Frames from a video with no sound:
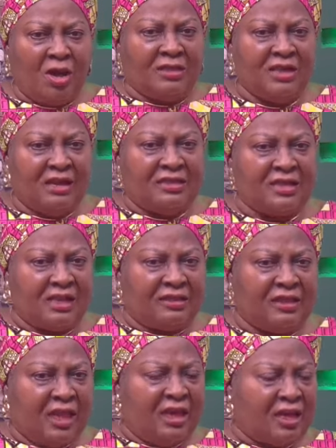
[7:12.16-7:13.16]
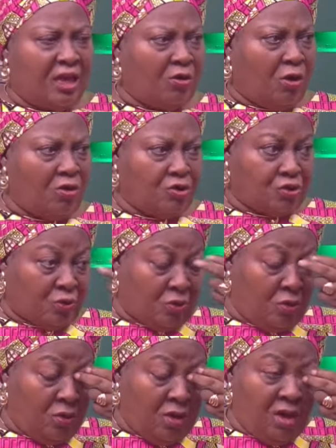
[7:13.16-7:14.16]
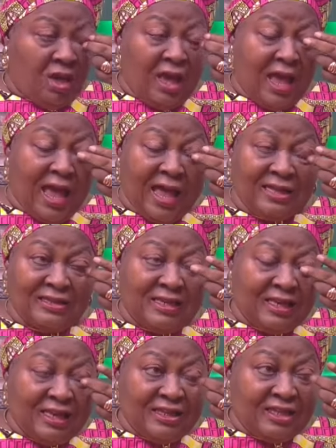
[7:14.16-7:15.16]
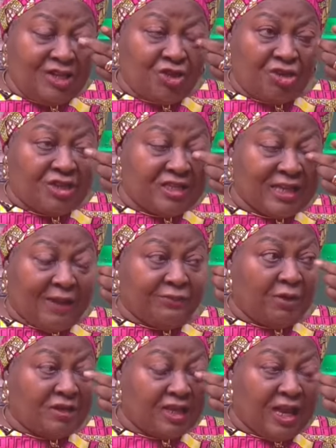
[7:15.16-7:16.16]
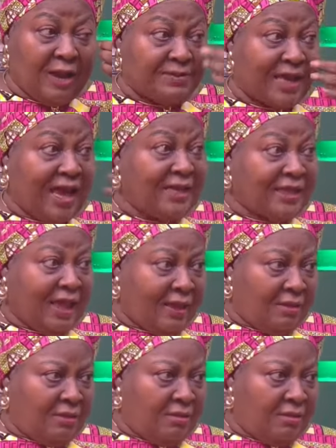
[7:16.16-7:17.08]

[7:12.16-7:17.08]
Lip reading: There is a thinking culture. And the churches have not helped either